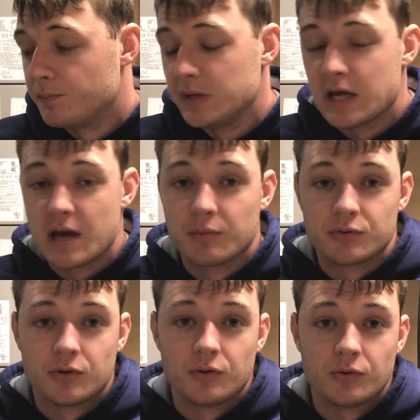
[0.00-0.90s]
be able
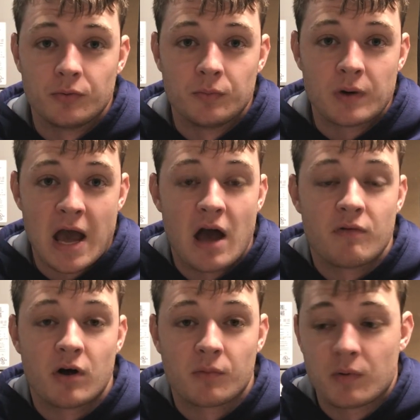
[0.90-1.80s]
to
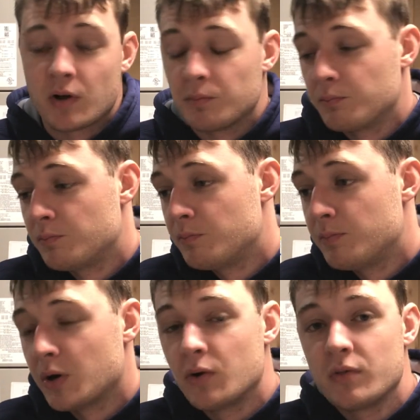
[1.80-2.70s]
have a
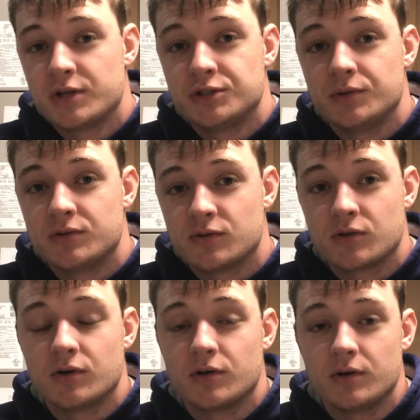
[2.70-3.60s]
bow that shoots as
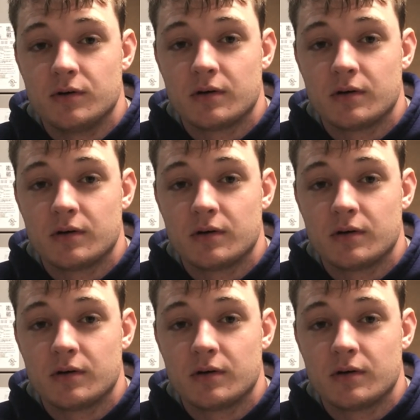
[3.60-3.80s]
good